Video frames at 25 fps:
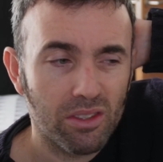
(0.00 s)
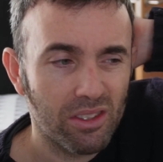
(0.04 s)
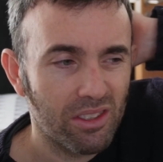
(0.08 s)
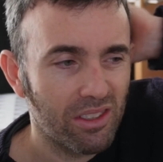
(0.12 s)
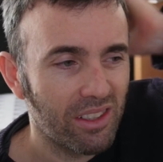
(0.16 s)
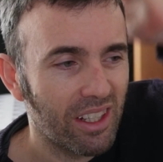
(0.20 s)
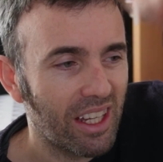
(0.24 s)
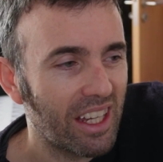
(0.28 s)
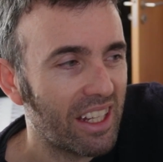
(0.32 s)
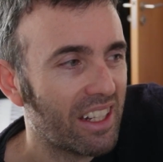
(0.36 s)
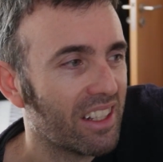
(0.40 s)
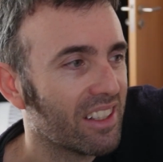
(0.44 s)

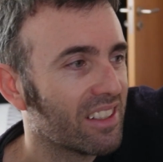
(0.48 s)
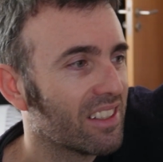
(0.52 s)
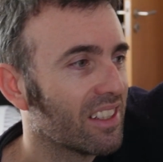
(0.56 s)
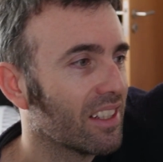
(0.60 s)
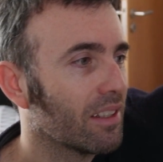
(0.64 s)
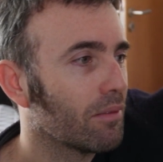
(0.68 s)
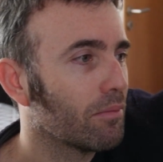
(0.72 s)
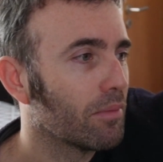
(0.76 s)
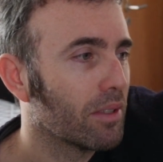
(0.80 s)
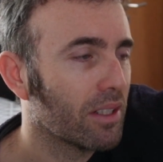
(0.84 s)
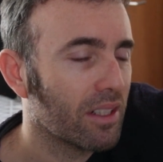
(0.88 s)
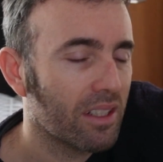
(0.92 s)
not
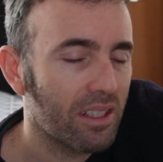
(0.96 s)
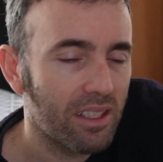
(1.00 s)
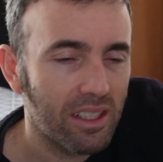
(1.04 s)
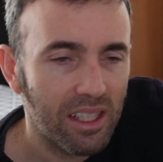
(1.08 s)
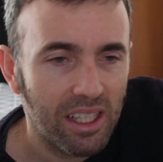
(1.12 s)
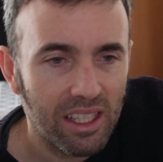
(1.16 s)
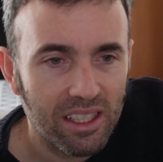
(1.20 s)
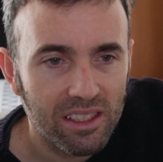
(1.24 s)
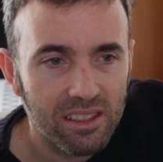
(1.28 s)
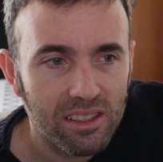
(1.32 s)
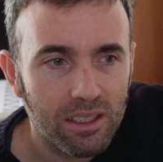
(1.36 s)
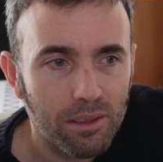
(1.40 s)
editing, but
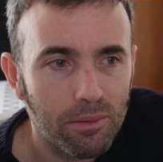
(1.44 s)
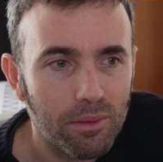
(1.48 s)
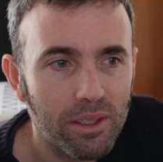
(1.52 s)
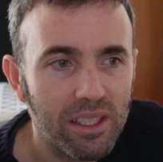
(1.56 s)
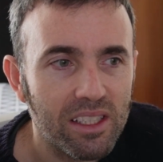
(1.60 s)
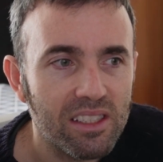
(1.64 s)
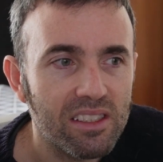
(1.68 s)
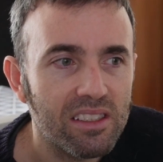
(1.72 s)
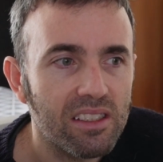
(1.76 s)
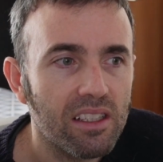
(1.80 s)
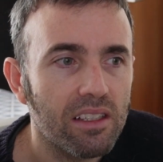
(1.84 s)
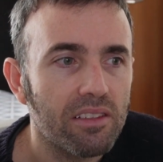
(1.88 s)
get some of
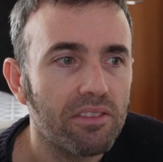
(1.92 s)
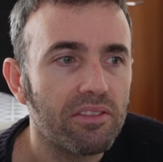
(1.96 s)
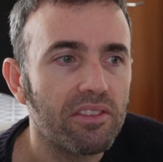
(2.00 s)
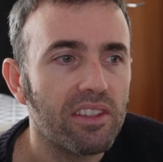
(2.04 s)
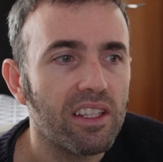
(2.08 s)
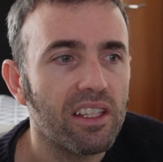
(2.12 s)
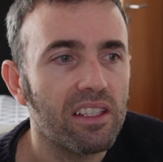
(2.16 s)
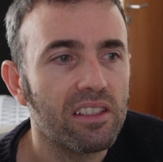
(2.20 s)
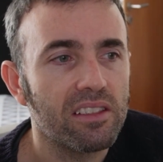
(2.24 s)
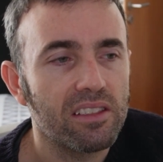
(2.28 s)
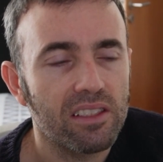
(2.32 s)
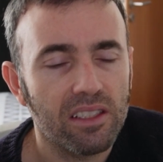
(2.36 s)
this stuff
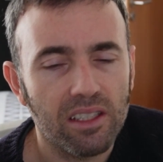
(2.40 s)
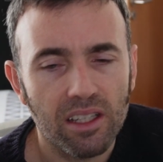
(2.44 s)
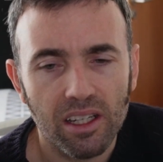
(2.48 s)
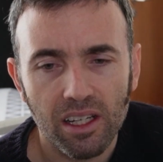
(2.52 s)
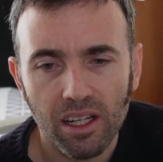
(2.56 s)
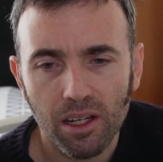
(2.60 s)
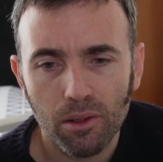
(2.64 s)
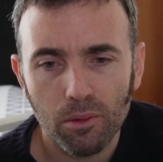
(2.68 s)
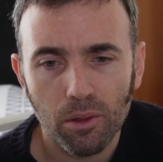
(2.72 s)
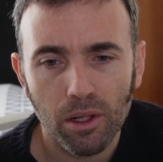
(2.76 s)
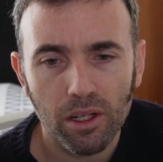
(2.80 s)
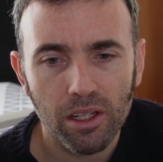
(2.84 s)
done. So
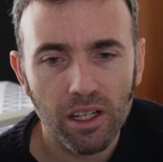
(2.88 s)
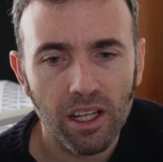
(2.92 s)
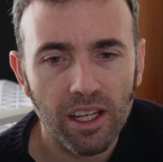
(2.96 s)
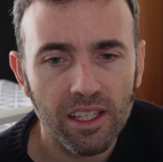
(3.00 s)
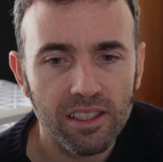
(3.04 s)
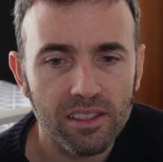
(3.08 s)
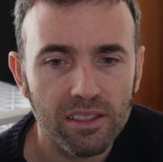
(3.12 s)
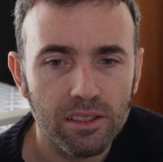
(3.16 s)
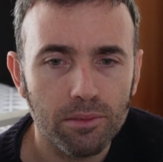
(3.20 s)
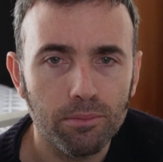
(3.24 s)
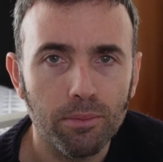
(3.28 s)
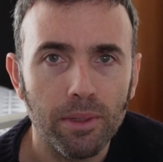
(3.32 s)
I'd
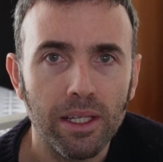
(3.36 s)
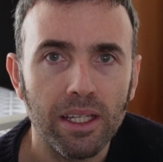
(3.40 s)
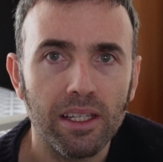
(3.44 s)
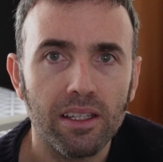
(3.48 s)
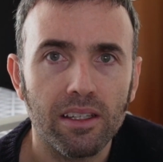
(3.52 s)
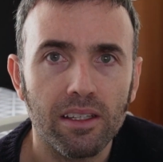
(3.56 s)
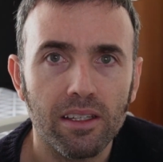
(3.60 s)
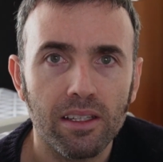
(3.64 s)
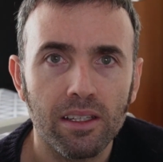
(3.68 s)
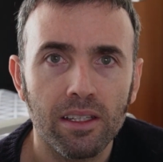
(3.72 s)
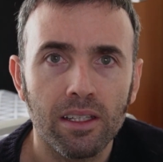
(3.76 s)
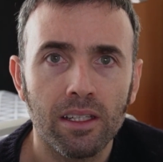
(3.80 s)
like to
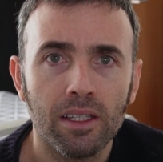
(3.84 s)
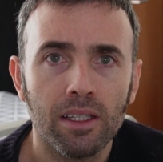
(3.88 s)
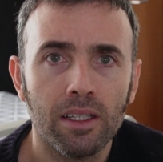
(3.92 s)
make